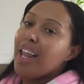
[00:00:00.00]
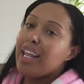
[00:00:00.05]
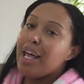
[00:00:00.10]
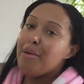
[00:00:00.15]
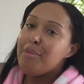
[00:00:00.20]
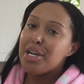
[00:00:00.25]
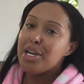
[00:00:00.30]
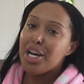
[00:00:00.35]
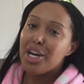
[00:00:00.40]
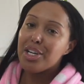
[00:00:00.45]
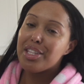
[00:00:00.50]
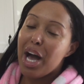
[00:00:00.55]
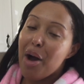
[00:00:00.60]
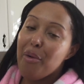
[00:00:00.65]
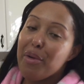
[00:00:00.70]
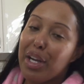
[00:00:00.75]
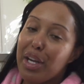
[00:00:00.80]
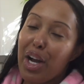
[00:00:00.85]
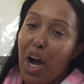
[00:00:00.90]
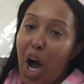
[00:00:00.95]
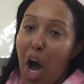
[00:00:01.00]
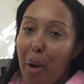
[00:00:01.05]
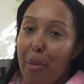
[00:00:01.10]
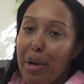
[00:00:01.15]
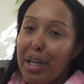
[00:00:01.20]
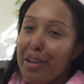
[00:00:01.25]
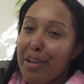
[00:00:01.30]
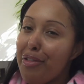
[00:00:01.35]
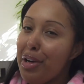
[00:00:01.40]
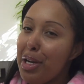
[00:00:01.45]
Let me know down in the
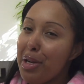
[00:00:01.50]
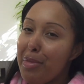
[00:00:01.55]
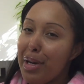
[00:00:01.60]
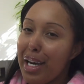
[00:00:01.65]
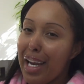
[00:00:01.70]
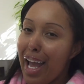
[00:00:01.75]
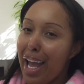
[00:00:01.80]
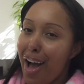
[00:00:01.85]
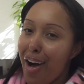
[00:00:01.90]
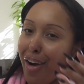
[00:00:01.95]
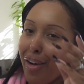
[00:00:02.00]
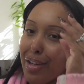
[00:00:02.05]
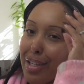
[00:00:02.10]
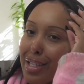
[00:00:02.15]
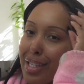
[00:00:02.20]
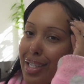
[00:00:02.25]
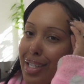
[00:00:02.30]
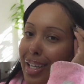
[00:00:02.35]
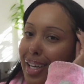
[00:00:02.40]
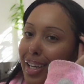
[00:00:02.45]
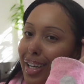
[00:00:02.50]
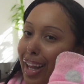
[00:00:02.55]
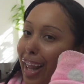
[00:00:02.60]
comment if anybody else